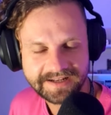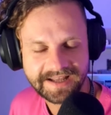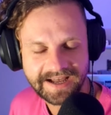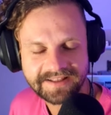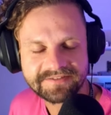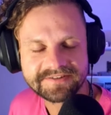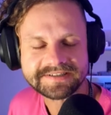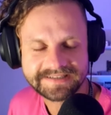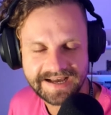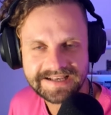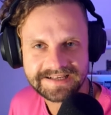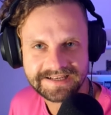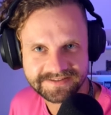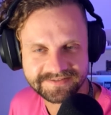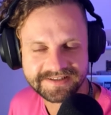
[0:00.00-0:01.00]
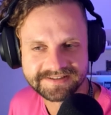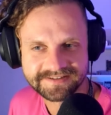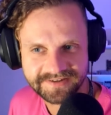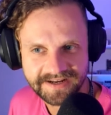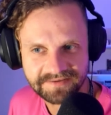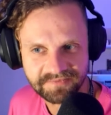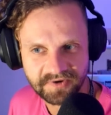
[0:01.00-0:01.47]
advertises this
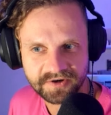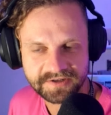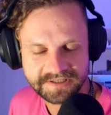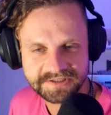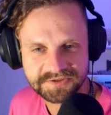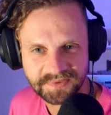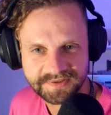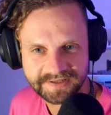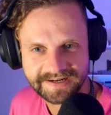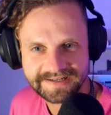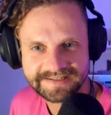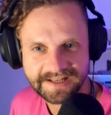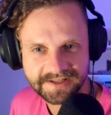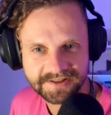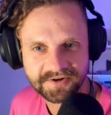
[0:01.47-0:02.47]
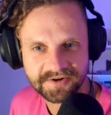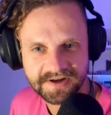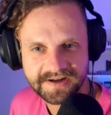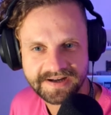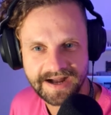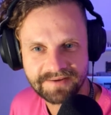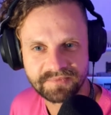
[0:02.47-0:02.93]
stream on his Twitter as like,
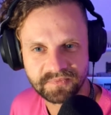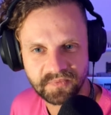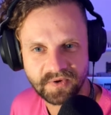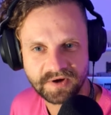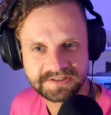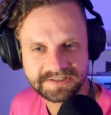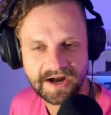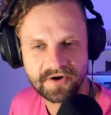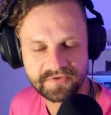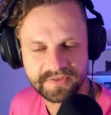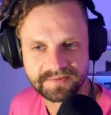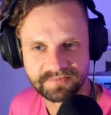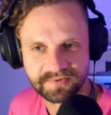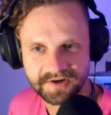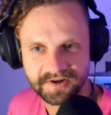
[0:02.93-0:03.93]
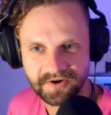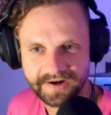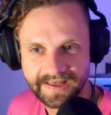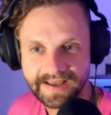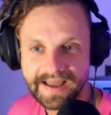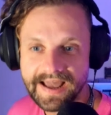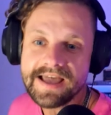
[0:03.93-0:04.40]
look, come watch how they bully
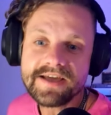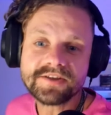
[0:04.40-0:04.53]
Oleg.